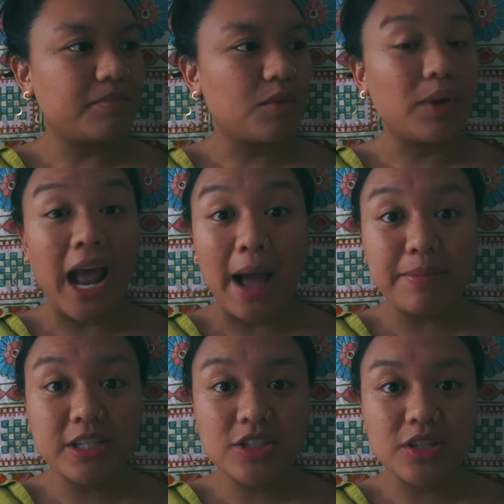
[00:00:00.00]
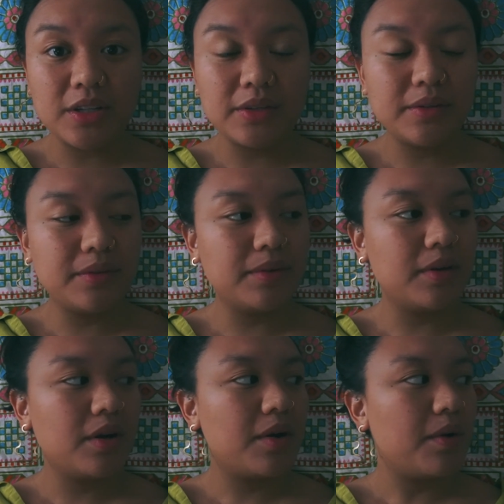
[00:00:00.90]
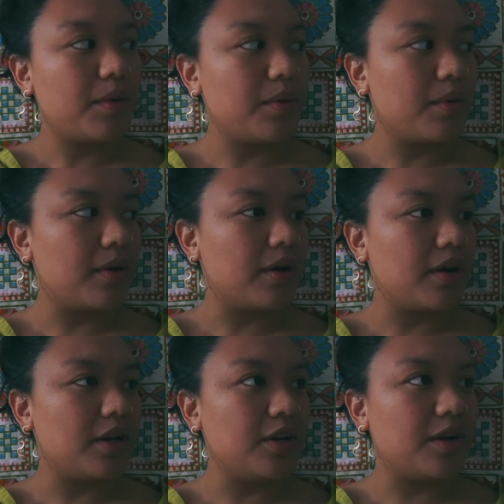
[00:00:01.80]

what happened to you, or